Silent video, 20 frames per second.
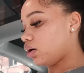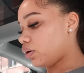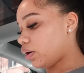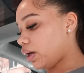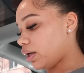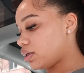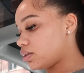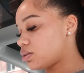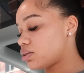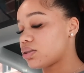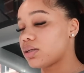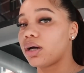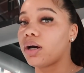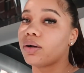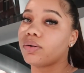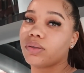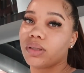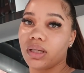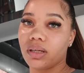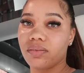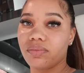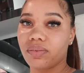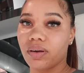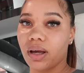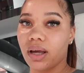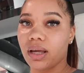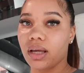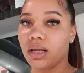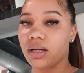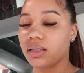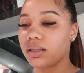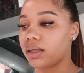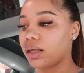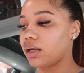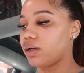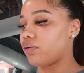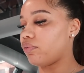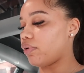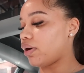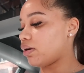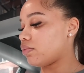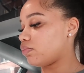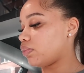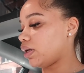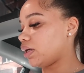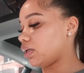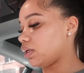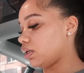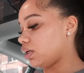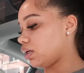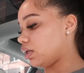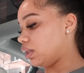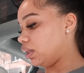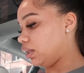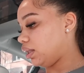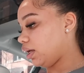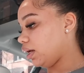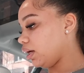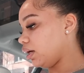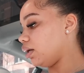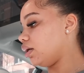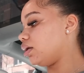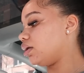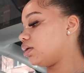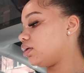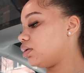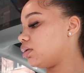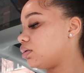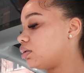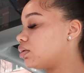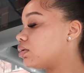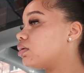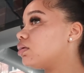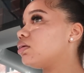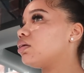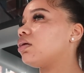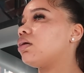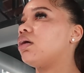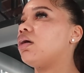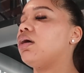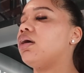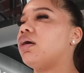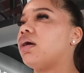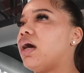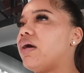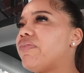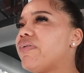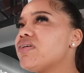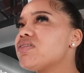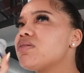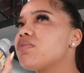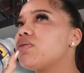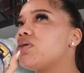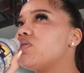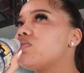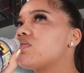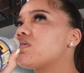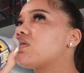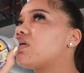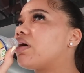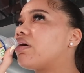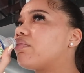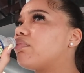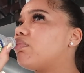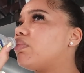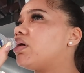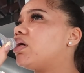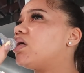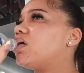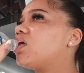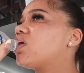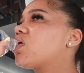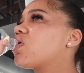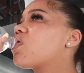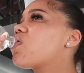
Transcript: okay so didn't find anything groundbreaking in there i found some cute stuff but